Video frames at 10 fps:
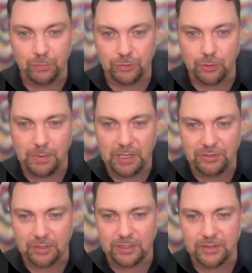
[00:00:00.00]
So
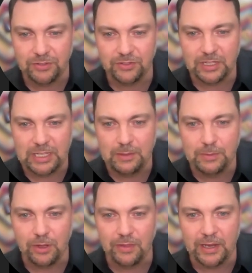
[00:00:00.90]
basically, this is an
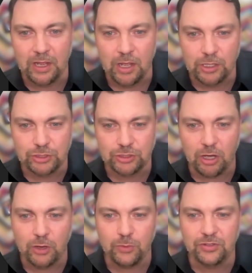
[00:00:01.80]
email that
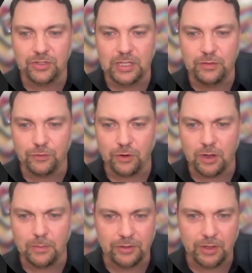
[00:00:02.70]
Shaun received
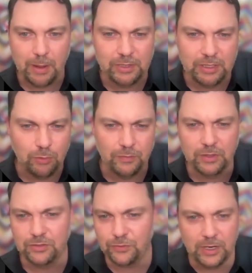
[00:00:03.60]
from, I believe, one of
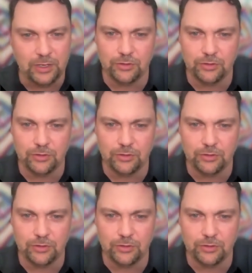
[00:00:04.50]
his friends or